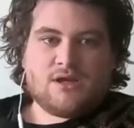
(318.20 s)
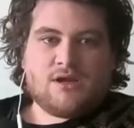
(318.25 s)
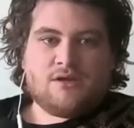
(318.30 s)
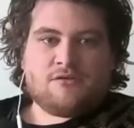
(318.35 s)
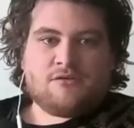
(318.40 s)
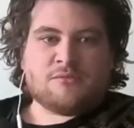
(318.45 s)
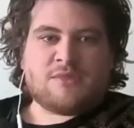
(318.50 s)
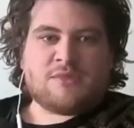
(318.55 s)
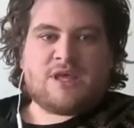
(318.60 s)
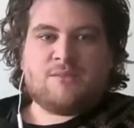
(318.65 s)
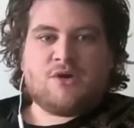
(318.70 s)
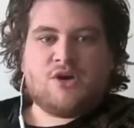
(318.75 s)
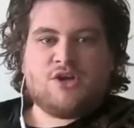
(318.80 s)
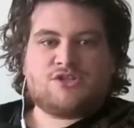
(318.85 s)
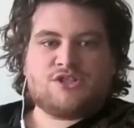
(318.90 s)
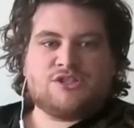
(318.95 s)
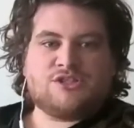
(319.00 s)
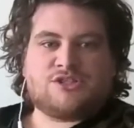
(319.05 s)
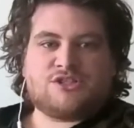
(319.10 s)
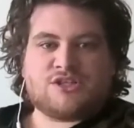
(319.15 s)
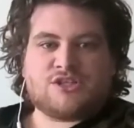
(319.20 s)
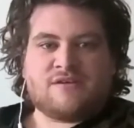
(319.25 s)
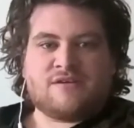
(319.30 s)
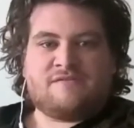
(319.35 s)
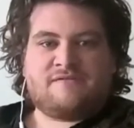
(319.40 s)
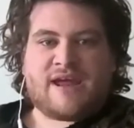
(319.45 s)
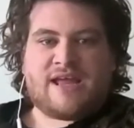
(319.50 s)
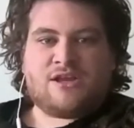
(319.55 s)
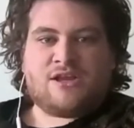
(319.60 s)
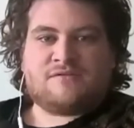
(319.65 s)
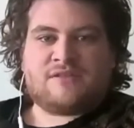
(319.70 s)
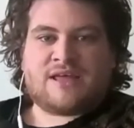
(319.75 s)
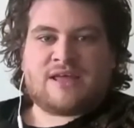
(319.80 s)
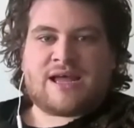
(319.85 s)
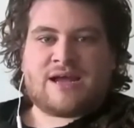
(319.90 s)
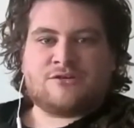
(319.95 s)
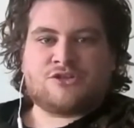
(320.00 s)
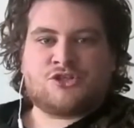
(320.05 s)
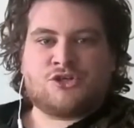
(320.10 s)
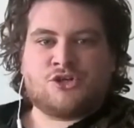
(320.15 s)
From the emergence and failure of the
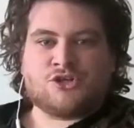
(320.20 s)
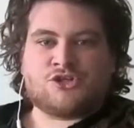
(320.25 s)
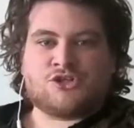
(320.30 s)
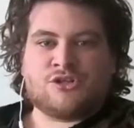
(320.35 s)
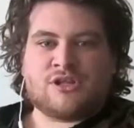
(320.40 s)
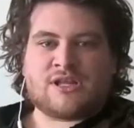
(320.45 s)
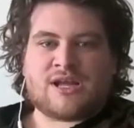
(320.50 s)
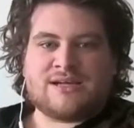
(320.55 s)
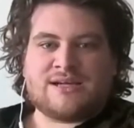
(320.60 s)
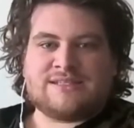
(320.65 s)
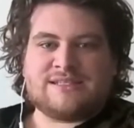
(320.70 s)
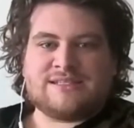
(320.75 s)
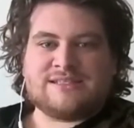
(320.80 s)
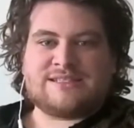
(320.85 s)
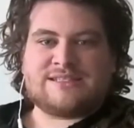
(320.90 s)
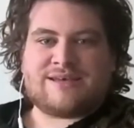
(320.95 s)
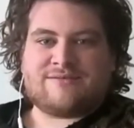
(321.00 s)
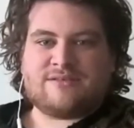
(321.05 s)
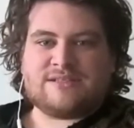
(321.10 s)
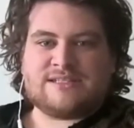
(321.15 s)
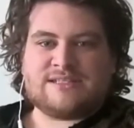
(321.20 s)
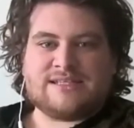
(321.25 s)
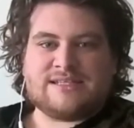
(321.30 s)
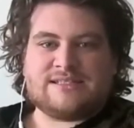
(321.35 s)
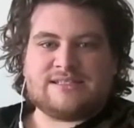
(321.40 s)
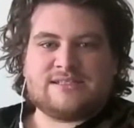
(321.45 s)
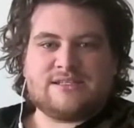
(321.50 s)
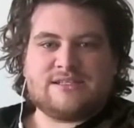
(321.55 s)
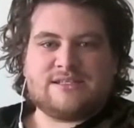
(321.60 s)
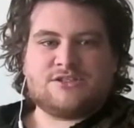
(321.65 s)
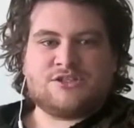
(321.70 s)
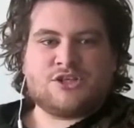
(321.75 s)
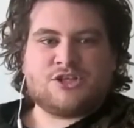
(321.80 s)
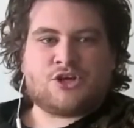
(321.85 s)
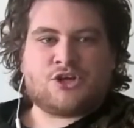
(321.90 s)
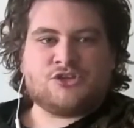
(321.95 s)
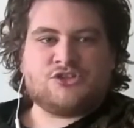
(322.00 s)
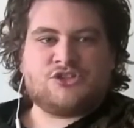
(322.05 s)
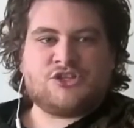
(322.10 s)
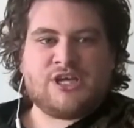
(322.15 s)
counterculture in the 1970s to the
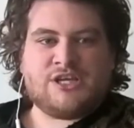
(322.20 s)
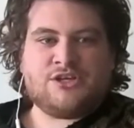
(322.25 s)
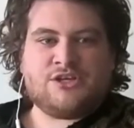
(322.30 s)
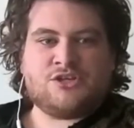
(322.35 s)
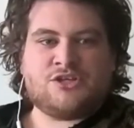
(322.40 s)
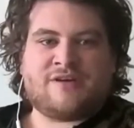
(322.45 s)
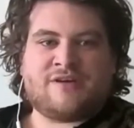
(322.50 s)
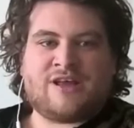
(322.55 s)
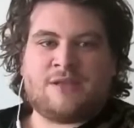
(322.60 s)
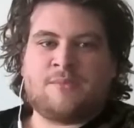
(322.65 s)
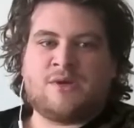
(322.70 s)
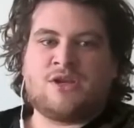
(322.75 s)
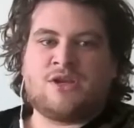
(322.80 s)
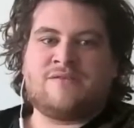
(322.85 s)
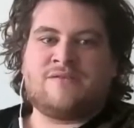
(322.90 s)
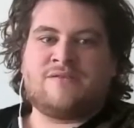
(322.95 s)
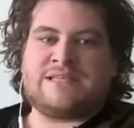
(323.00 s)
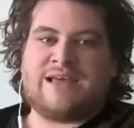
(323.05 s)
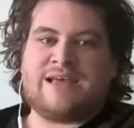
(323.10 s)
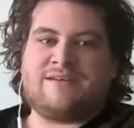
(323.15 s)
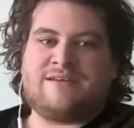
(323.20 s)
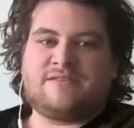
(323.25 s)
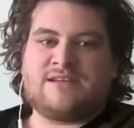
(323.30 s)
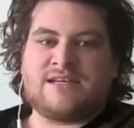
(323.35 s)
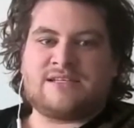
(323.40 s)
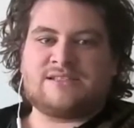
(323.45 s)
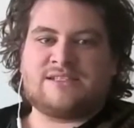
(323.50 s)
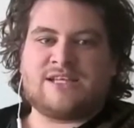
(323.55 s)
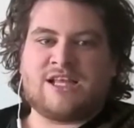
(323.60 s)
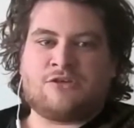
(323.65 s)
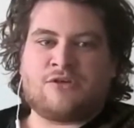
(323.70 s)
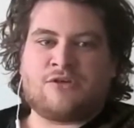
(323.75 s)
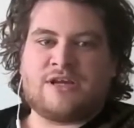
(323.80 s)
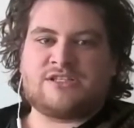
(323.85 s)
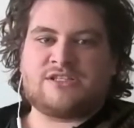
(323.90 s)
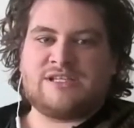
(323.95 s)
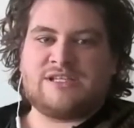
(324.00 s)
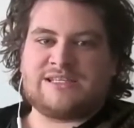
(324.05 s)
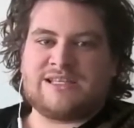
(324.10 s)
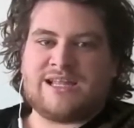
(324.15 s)
continued development of his left
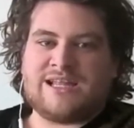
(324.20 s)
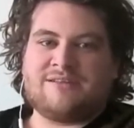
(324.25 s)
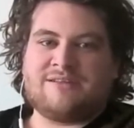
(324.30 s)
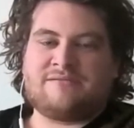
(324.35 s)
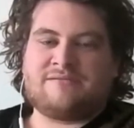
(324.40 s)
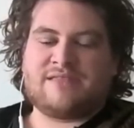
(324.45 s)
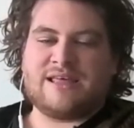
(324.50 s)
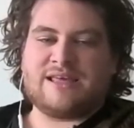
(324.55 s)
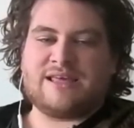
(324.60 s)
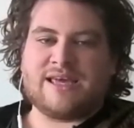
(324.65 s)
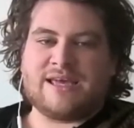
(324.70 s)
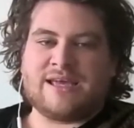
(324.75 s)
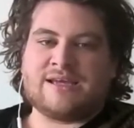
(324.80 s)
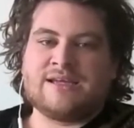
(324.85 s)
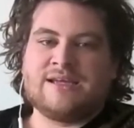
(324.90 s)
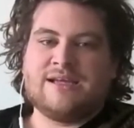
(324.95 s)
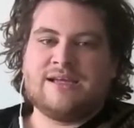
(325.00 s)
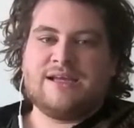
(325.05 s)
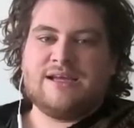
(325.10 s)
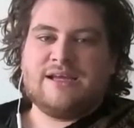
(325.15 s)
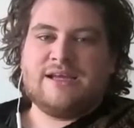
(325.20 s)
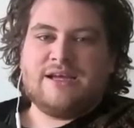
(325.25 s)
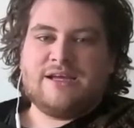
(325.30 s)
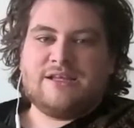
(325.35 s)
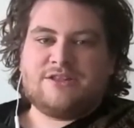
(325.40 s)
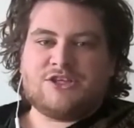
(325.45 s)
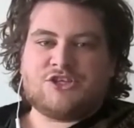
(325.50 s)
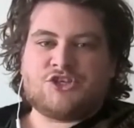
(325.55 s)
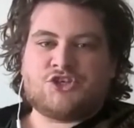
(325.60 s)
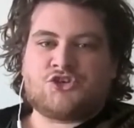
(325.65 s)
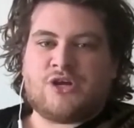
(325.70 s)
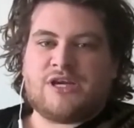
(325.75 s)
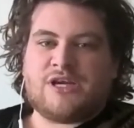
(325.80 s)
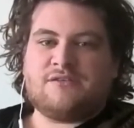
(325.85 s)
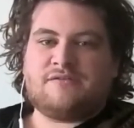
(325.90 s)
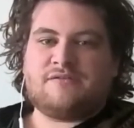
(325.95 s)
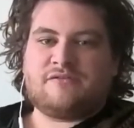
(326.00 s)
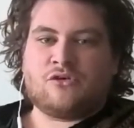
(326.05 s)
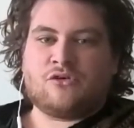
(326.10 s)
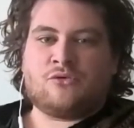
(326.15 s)
accelerationist line of thinking, this train
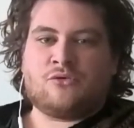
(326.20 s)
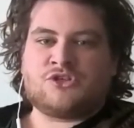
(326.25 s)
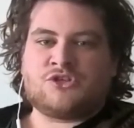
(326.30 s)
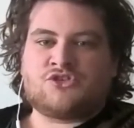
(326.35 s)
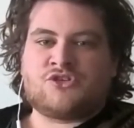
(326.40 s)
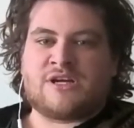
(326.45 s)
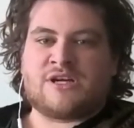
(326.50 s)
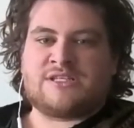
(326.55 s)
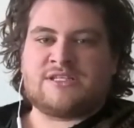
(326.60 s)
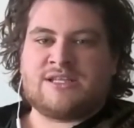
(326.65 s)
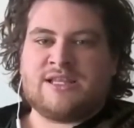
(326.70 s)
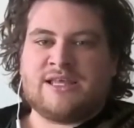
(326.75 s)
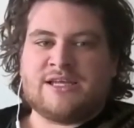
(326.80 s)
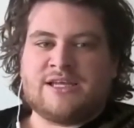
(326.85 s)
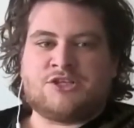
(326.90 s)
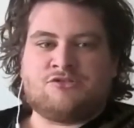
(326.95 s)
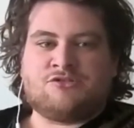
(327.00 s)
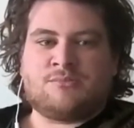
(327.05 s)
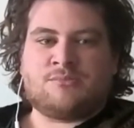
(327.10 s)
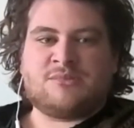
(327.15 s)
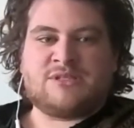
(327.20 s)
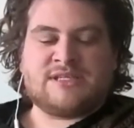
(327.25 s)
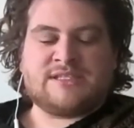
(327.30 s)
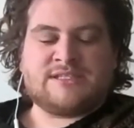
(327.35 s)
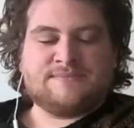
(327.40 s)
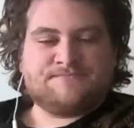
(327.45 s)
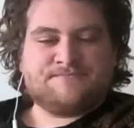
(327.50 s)
of thought was tragically interrupted.